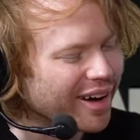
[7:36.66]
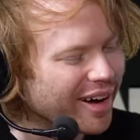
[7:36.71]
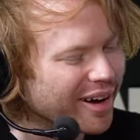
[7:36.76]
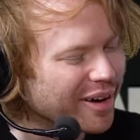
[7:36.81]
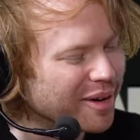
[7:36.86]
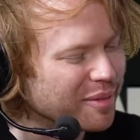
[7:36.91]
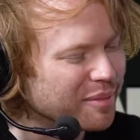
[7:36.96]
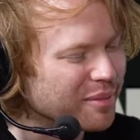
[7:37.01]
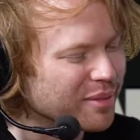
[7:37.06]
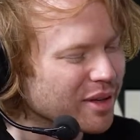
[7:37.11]

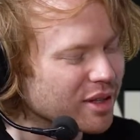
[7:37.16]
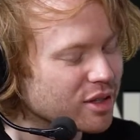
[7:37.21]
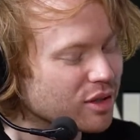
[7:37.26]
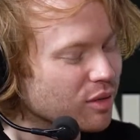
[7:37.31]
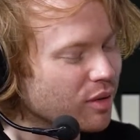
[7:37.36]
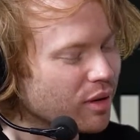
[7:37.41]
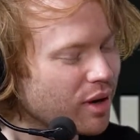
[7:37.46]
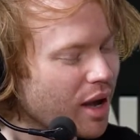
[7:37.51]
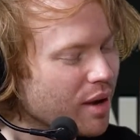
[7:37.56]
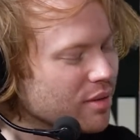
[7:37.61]
And
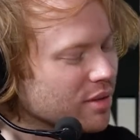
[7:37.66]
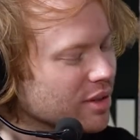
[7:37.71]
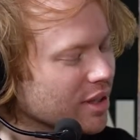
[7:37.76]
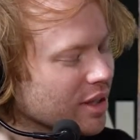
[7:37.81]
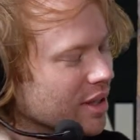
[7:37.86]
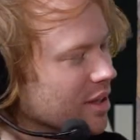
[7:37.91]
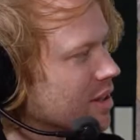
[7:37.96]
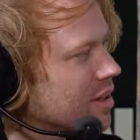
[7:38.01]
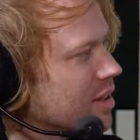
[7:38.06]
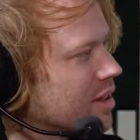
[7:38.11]
so when I was
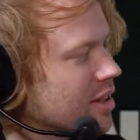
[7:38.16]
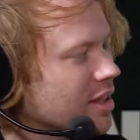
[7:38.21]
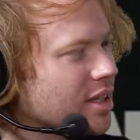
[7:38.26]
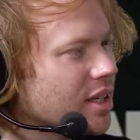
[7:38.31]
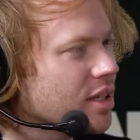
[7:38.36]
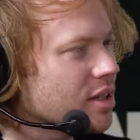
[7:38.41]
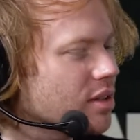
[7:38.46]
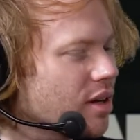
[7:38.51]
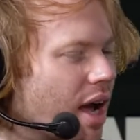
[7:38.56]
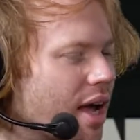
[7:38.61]
like a
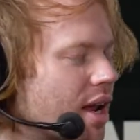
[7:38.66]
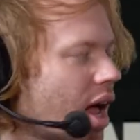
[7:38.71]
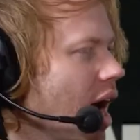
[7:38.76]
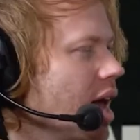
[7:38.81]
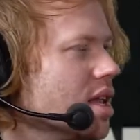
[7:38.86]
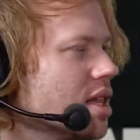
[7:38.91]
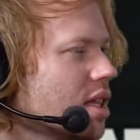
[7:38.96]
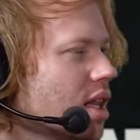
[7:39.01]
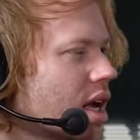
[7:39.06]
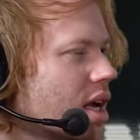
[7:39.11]
teenager,
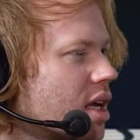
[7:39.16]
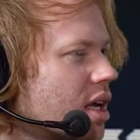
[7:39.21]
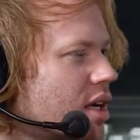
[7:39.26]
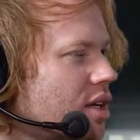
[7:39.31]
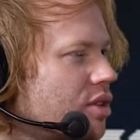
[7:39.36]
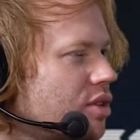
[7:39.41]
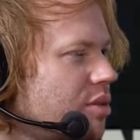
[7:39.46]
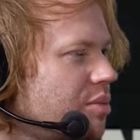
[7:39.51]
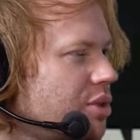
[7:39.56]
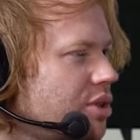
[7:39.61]
I didn't like
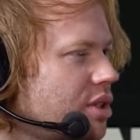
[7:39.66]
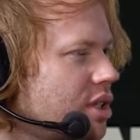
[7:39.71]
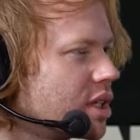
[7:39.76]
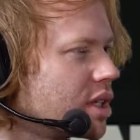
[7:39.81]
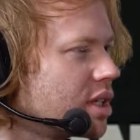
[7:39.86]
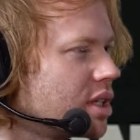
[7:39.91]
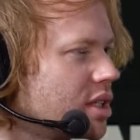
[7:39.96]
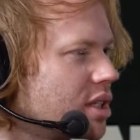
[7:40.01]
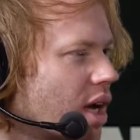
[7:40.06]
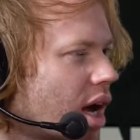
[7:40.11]
country music
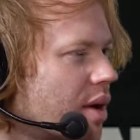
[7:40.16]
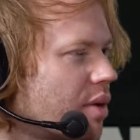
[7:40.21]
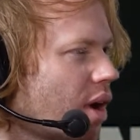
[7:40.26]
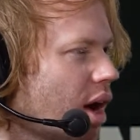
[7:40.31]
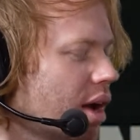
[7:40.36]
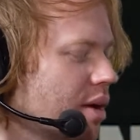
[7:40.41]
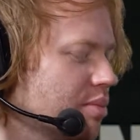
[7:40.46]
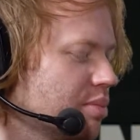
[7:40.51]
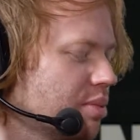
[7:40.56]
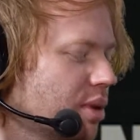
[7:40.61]
because
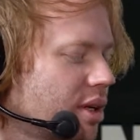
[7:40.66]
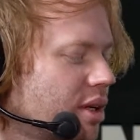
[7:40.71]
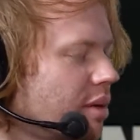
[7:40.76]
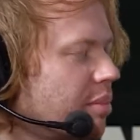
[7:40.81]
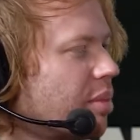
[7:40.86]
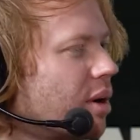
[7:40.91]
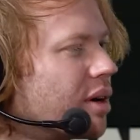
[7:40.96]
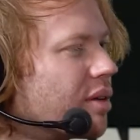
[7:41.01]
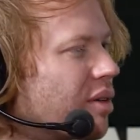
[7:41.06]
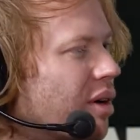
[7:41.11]
I played in a
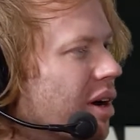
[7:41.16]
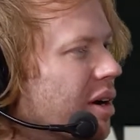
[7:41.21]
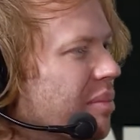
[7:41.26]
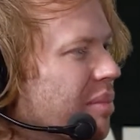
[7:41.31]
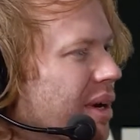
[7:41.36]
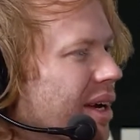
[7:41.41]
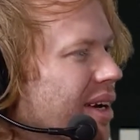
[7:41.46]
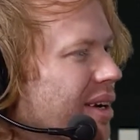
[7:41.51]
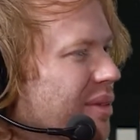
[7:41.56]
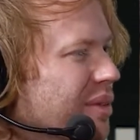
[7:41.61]
punk rock
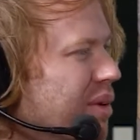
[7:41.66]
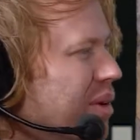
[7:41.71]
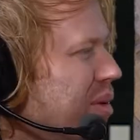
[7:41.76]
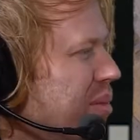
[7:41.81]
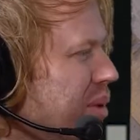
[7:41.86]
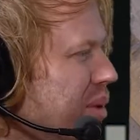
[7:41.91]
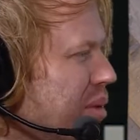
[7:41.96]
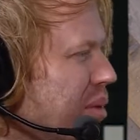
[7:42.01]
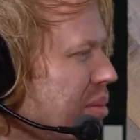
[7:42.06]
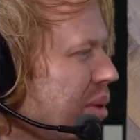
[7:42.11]
band and we wanted to
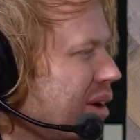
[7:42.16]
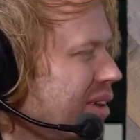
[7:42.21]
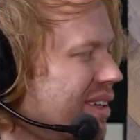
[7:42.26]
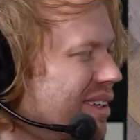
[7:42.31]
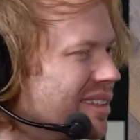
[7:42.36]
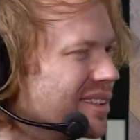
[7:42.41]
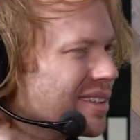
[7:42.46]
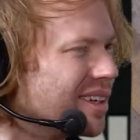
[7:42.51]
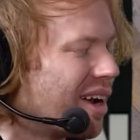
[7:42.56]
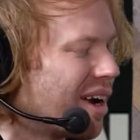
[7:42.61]
be
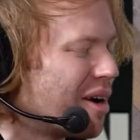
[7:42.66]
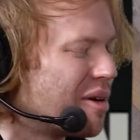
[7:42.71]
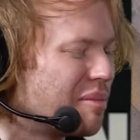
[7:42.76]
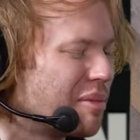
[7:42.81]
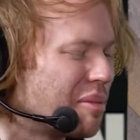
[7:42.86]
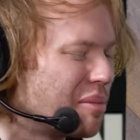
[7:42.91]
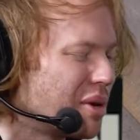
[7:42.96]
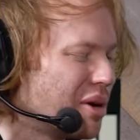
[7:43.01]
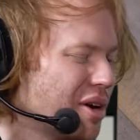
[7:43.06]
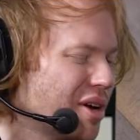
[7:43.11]
rebellious. And I
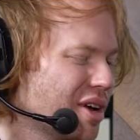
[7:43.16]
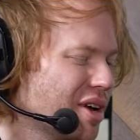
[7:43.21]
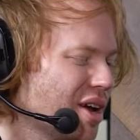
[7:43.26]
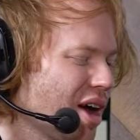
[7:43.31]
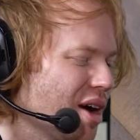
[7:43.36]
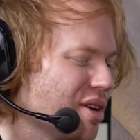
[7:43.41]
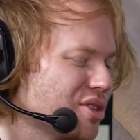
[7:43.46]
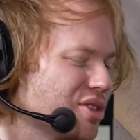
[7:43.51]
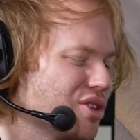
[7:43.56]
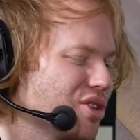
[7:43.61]
remember
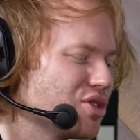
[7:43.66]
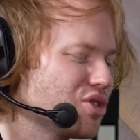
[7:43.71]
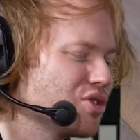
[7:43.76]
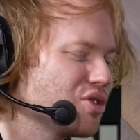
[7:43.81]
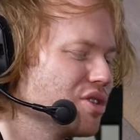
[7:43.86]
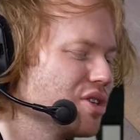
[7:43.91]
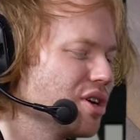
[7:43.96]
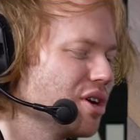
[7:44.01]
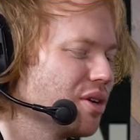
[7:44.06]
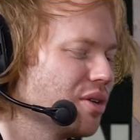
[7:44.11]
I was in a
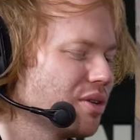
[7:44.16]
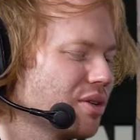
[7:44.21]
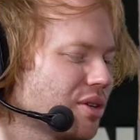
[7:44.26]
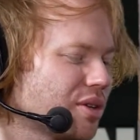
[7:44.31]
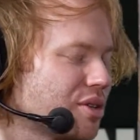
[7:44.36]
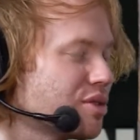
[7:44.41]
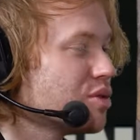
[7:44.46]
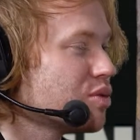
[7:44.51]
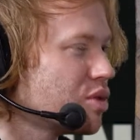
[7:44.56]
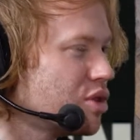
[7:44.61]
trio.
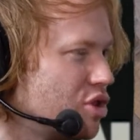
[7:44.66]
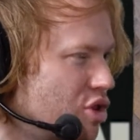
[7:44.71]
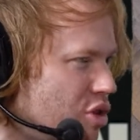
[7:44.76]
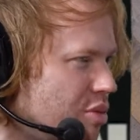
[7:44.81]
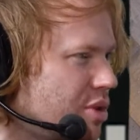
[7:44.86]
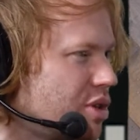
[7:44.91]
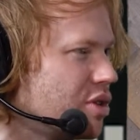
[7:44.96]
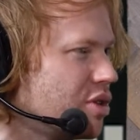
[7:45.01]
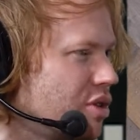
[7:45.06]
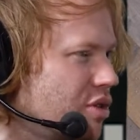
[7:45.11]
It was
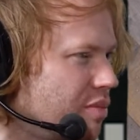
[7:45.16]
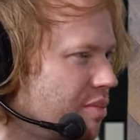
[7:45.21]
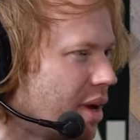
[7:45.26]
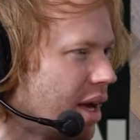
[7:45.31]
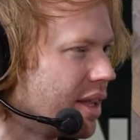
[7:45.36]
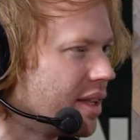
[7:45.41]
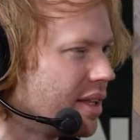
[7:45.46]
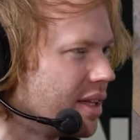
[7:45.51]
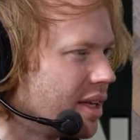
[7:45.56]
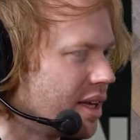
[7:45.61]
Newman, who you've
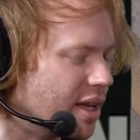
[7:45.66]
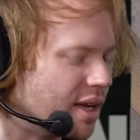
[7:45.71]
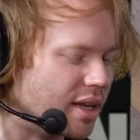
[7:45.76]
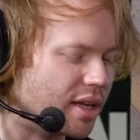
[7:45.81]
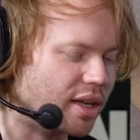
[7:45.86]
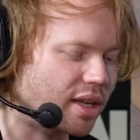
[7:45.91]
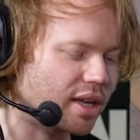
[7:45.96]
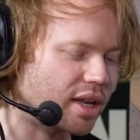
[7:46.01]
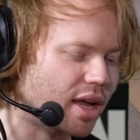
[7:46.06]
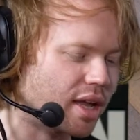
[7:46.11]
met, and
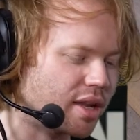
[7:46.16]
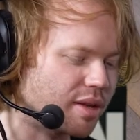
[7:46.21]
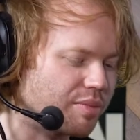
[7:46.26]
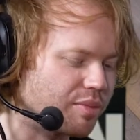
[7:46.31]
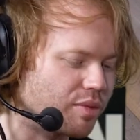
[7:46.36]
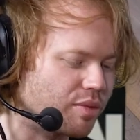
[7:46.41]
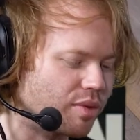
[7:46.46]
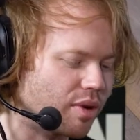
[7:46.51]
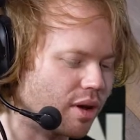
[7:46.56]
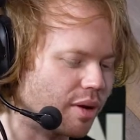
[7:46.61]
a guy
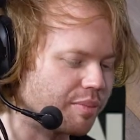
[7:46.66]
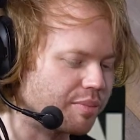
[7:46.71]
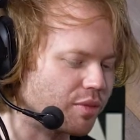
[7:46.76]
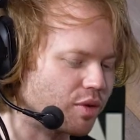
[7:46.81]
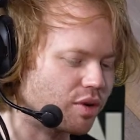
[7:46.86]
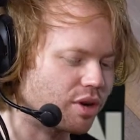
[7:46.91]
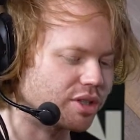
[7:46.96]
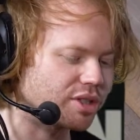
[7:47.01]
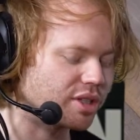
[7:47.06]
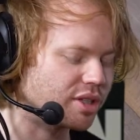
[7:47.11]
named
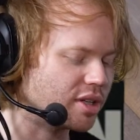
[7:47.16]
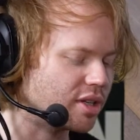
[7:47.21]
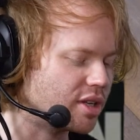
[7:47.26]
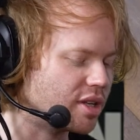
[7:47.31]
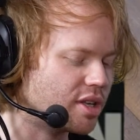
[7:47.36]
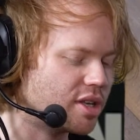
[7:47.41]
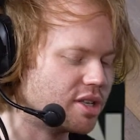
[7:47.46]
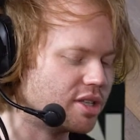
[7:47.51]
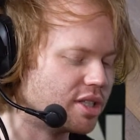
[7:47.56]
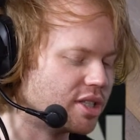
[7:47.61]
Chris. And
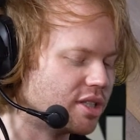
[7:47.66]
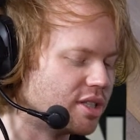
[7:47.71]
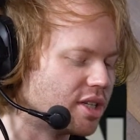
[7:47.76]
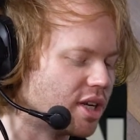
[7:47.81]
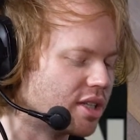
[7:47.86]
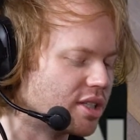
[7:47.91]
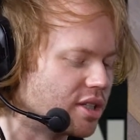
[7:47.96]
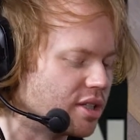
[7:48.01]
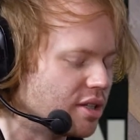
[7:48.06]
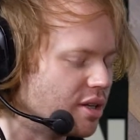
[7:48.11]
he
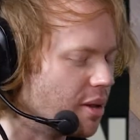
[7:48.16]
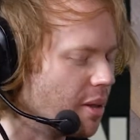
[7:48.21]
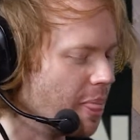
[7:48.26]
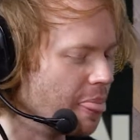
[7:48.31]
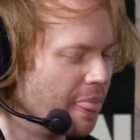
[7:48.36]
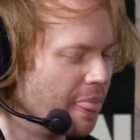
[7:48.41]
suggested,